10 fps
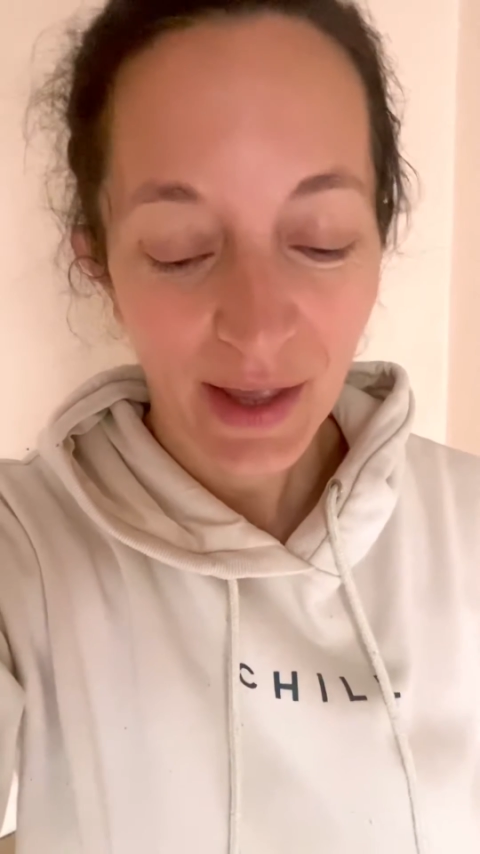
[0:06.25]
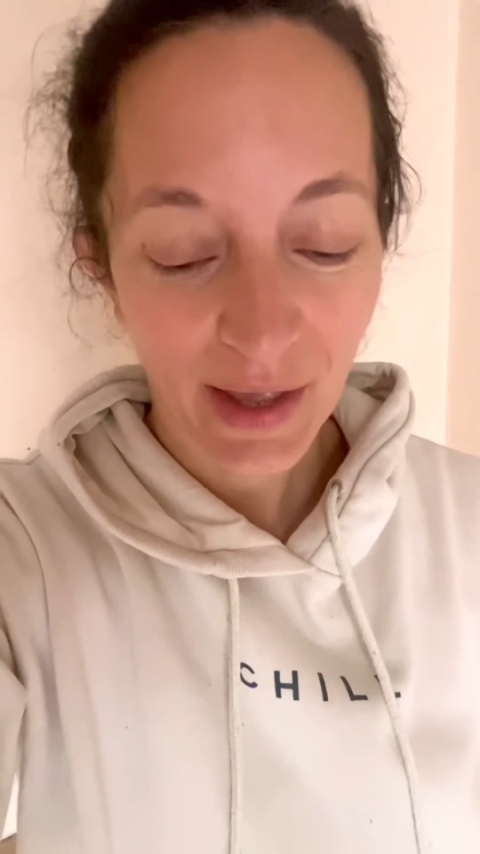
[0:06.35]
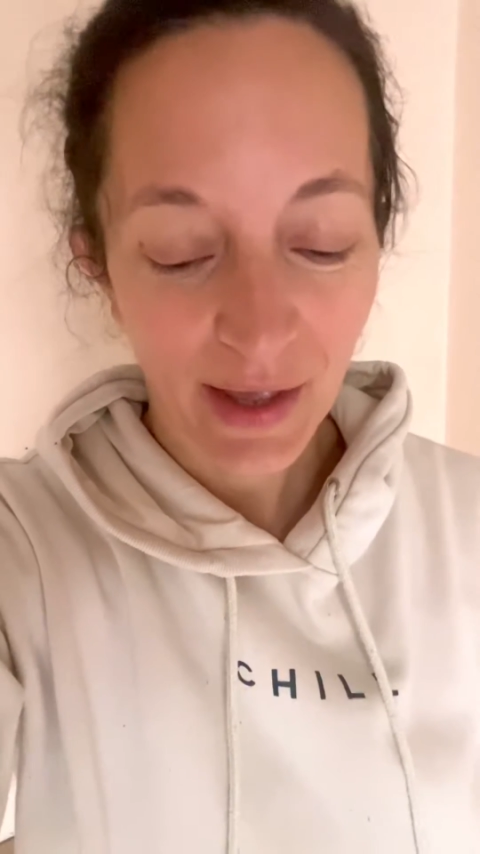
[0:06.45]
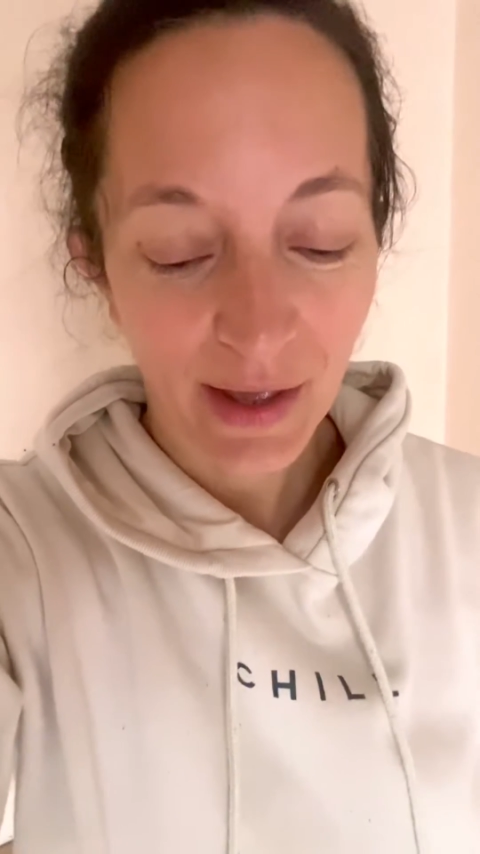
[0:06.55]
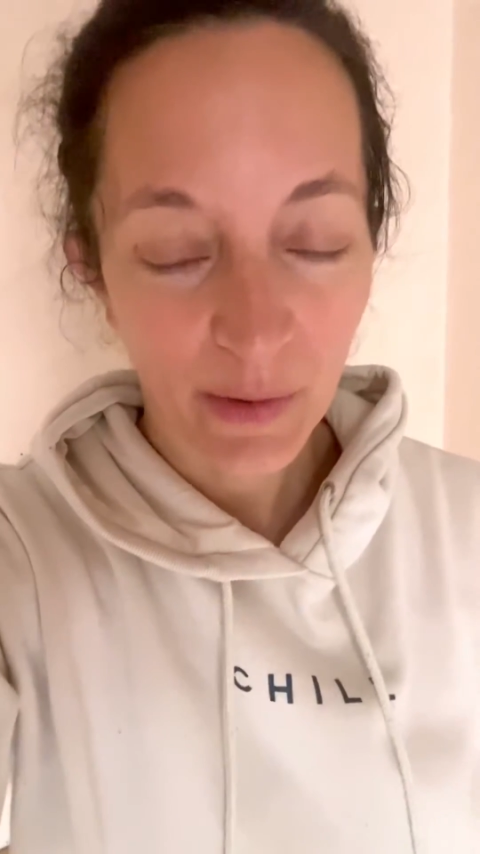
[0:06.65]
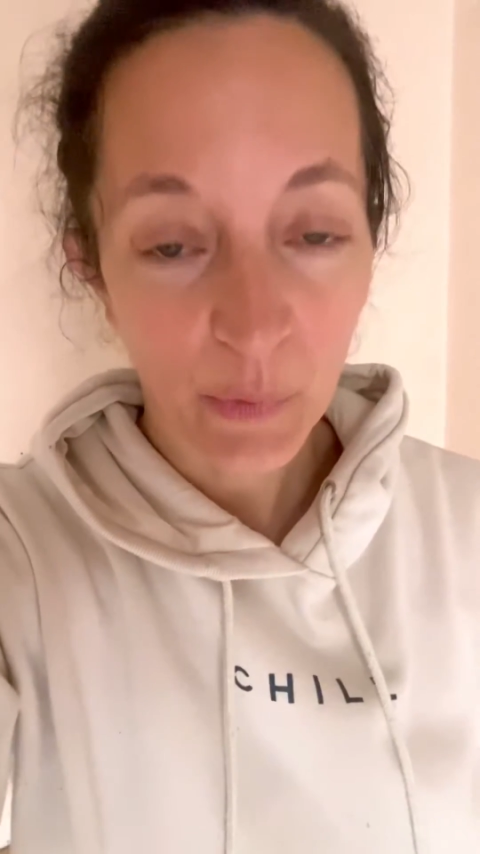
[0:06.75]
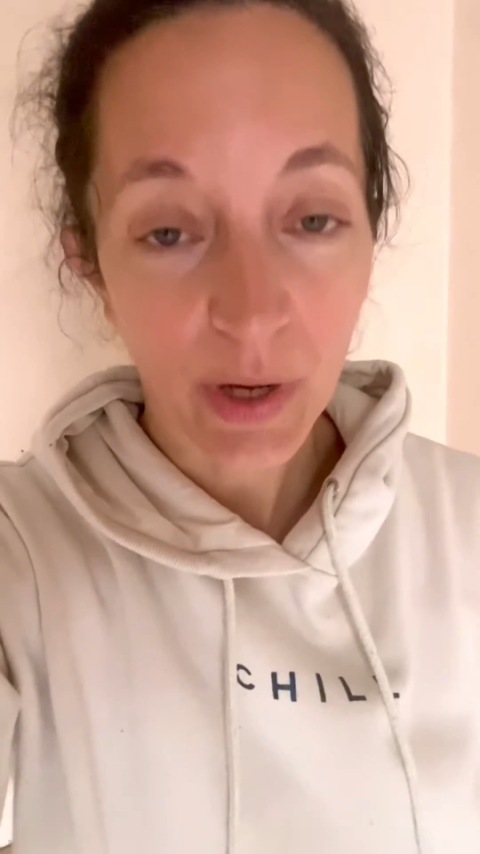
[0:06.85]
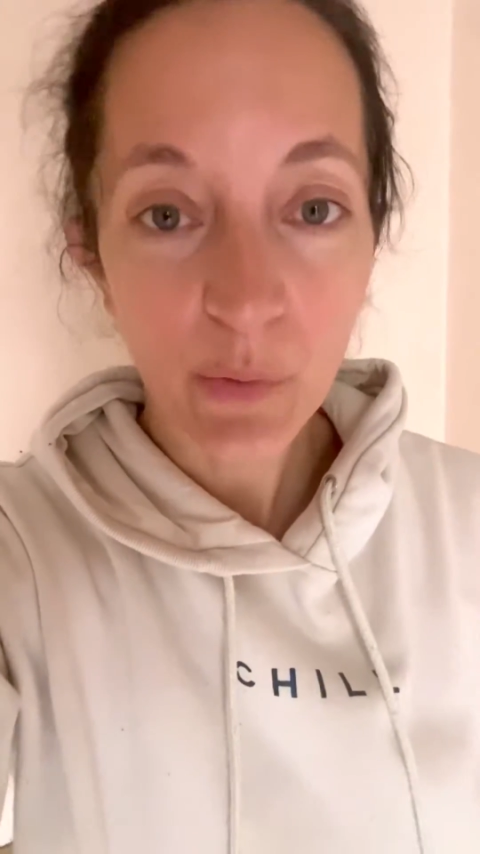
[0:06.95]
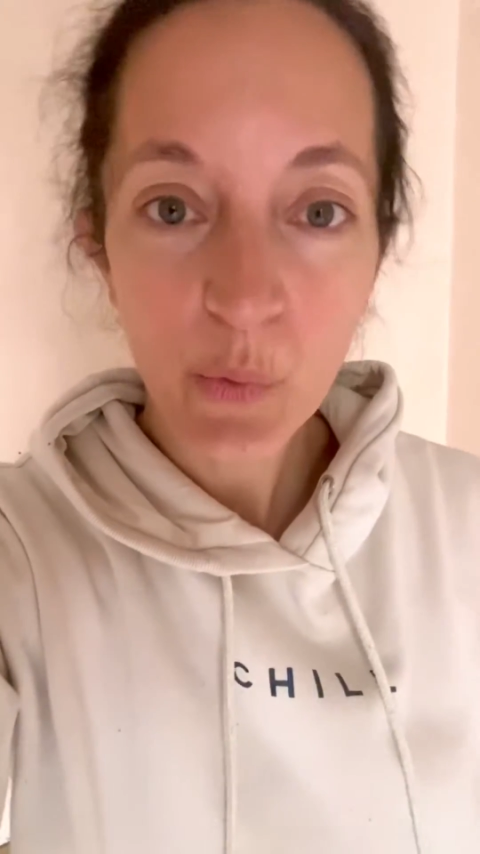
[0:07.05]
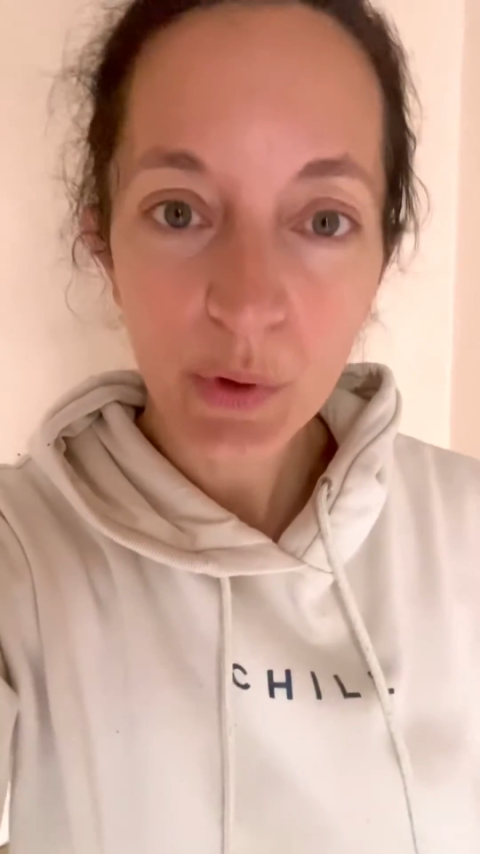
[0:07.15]
And
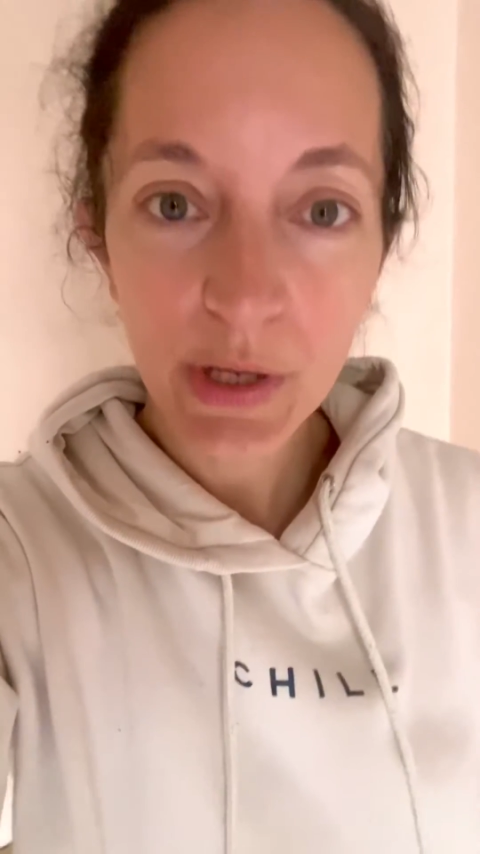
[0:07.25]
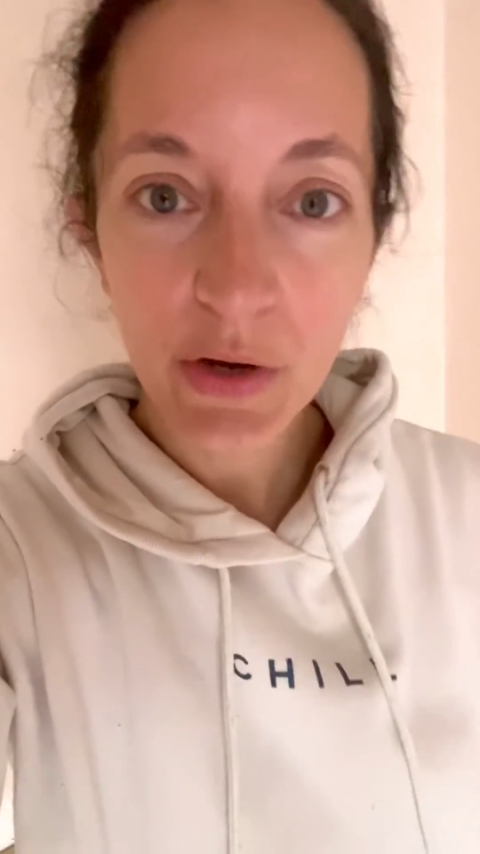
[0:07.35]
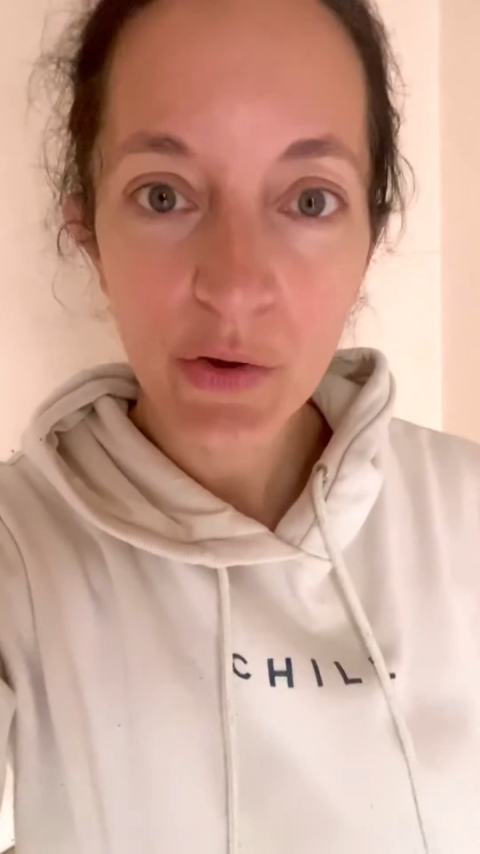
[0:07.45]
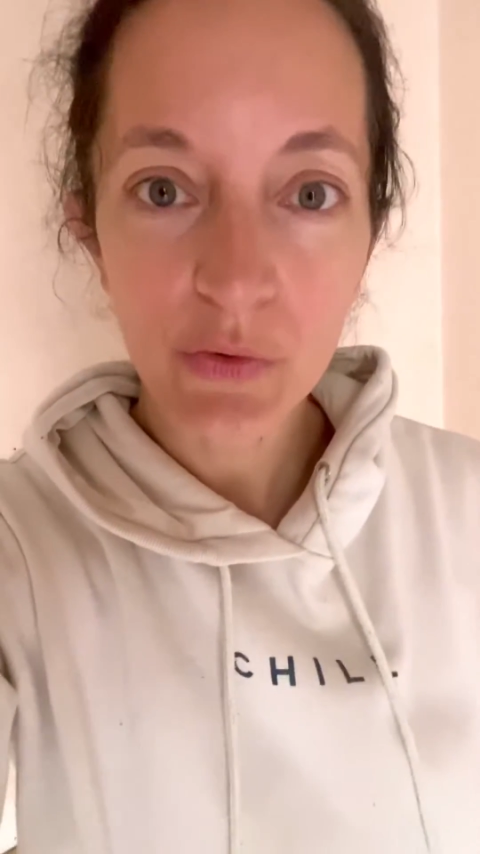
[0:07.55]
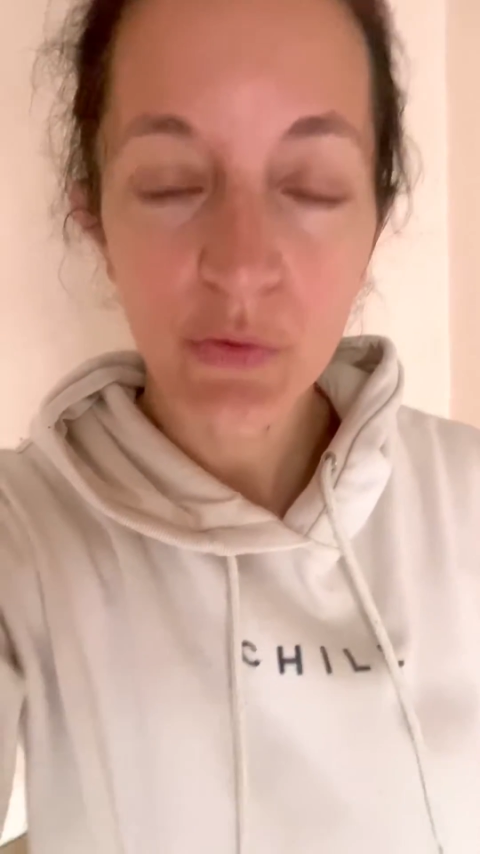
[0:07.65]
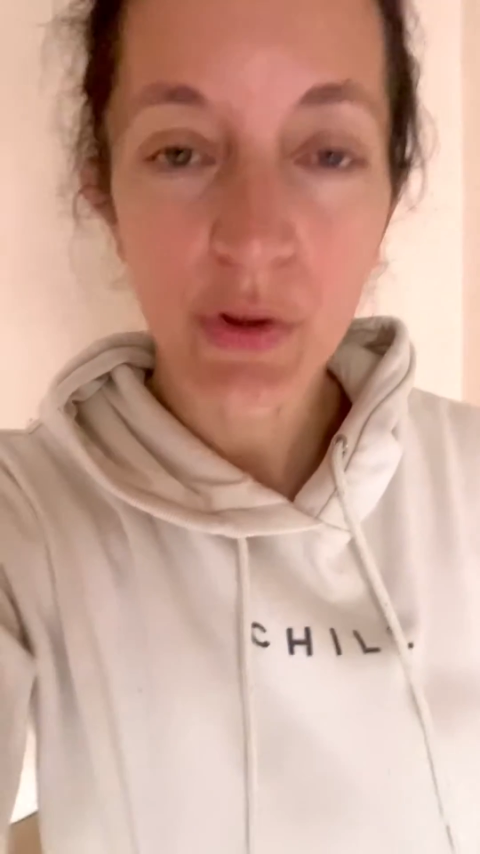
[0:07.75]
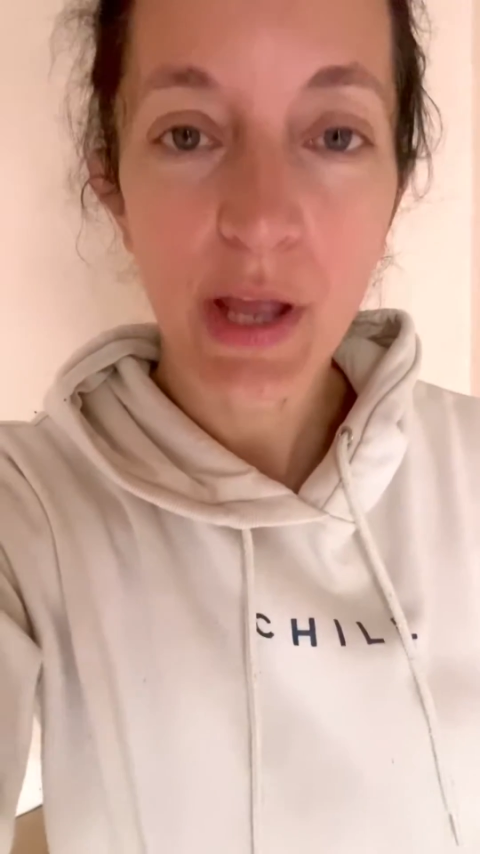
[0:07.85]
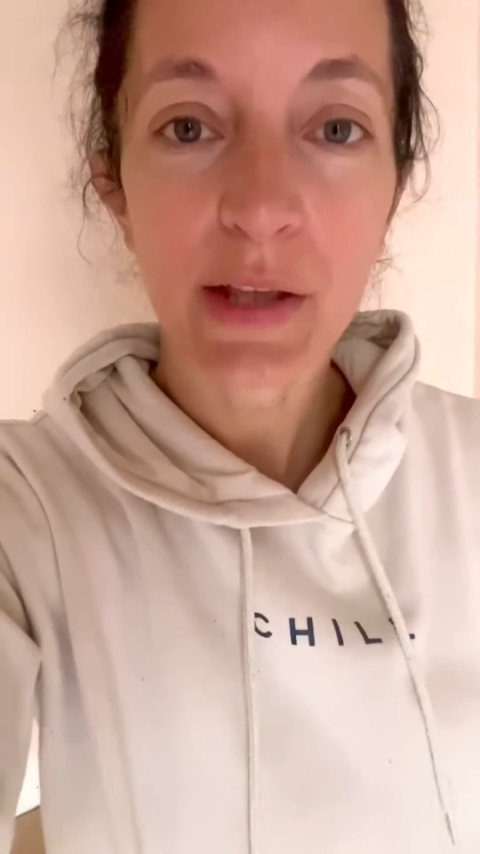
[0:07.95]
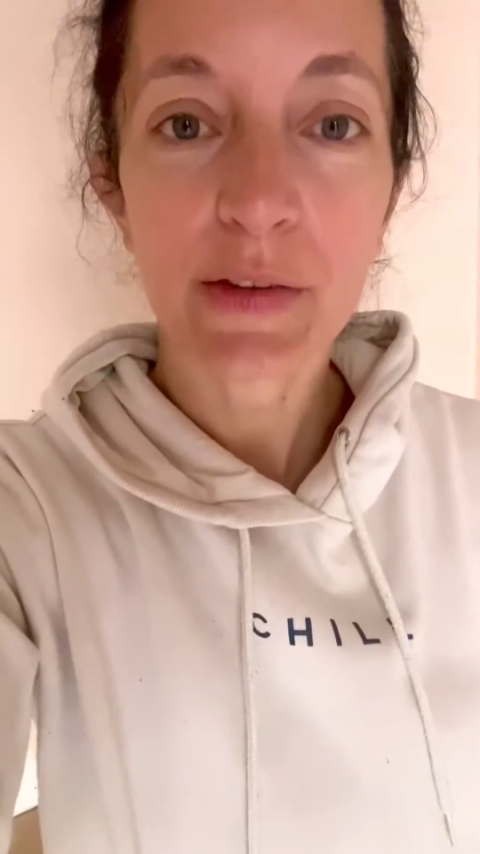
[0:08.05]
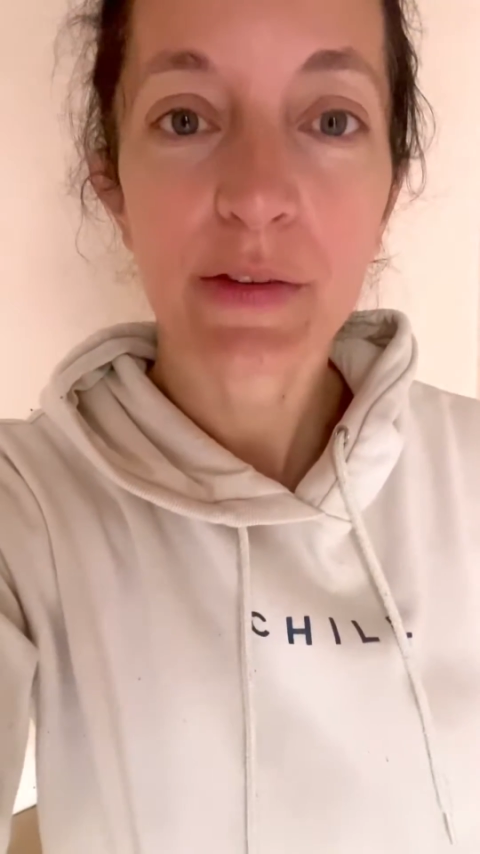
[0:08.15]
what I'm working on
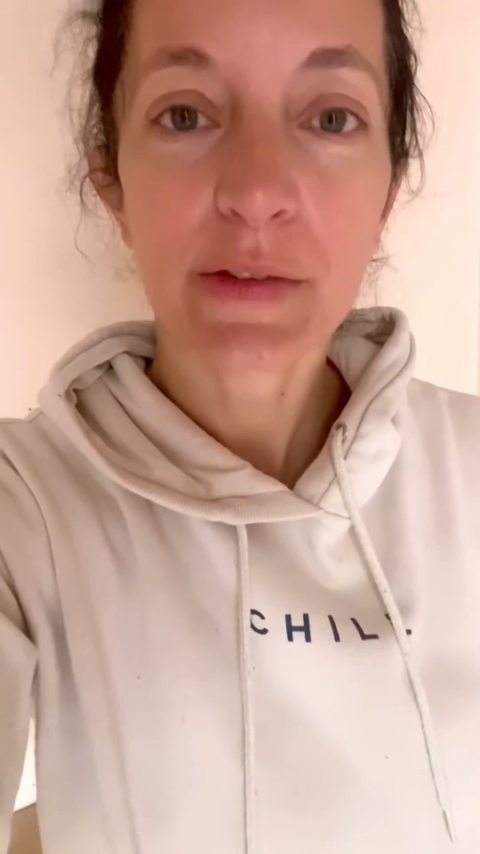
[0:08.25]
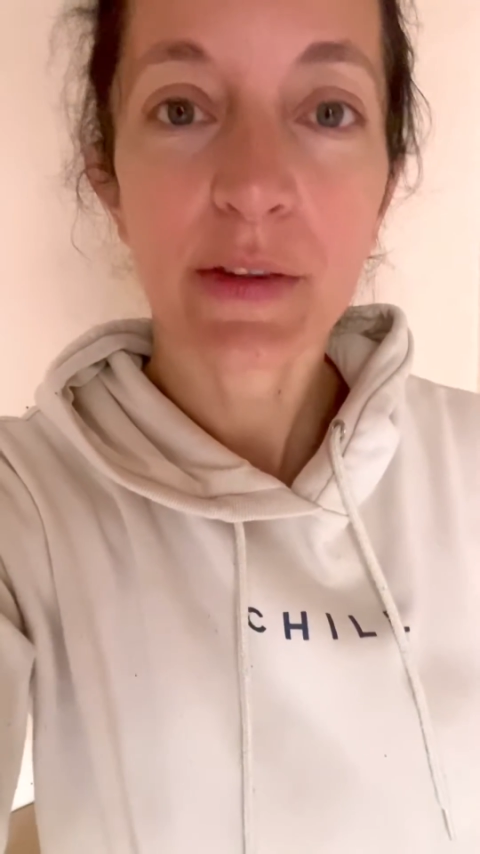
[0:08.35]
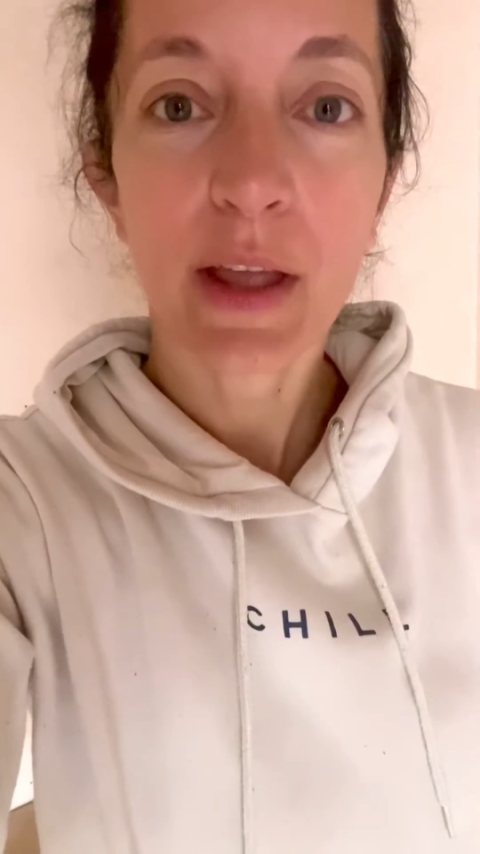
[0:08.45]
today is